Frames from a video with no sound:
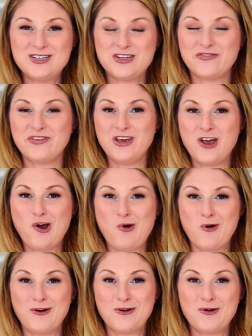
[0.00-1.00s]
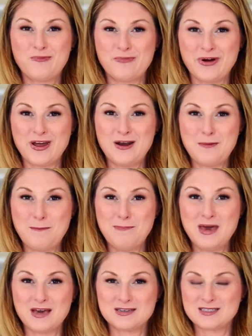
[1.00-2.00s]
Jiffy corn bread
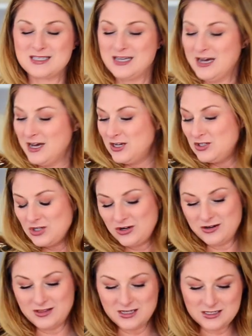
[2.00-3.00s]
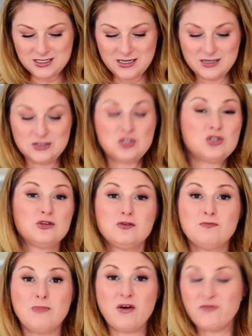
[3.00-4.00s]
mix. Turn this into
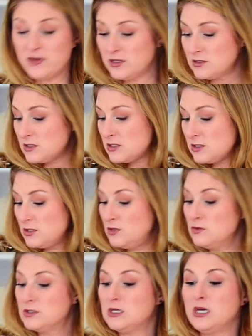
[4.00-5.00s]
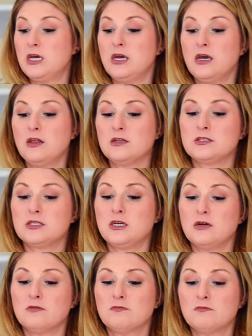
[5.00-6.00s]
muffins using, let's see
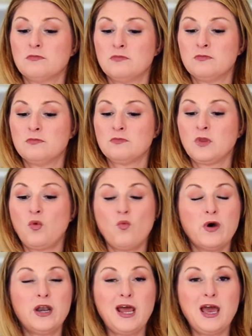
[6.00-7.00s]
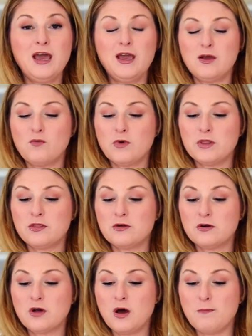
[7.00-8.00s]
here, one egg and one
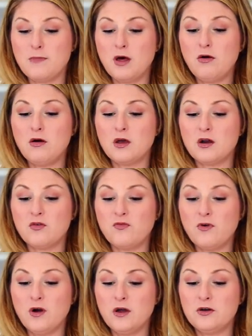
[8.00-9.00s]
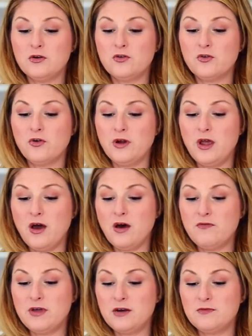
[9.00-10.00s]
third cup milk in a 400 degree
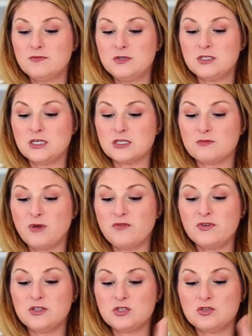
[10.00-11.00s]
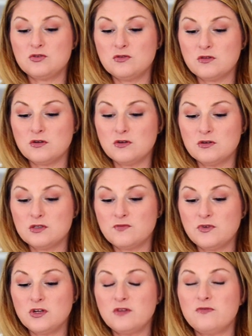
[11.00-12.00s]
oven, six muffins, two thirds
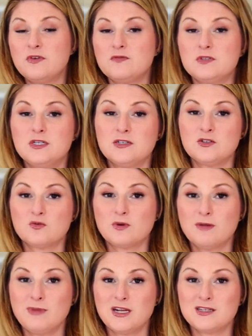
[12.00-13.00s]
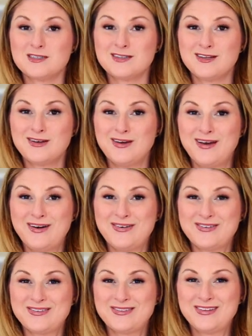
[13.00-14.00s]
full, 15 to 20 minutes, and there you
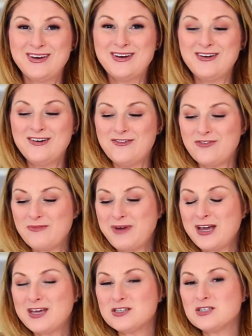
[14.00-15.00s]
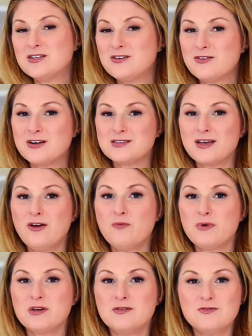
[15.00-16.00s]
go. From my kitchen to yours, I hope
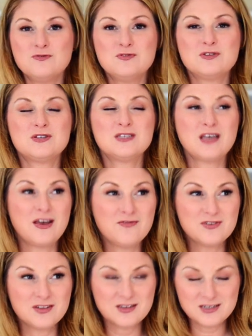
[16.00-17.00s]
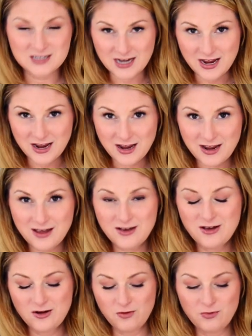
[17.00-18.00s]
I saved the day
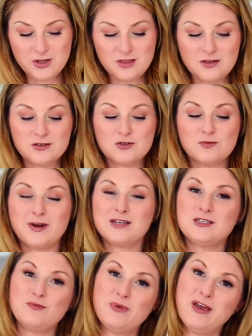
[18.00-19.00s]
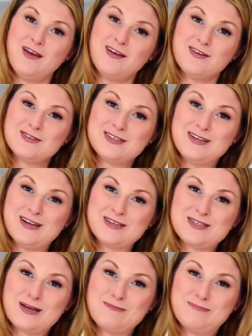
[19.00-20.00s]
with this recipe, and I'll see you next
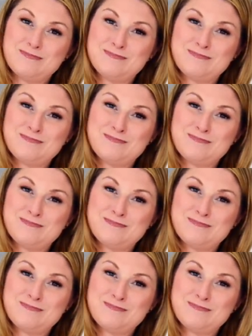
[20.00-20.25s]
time.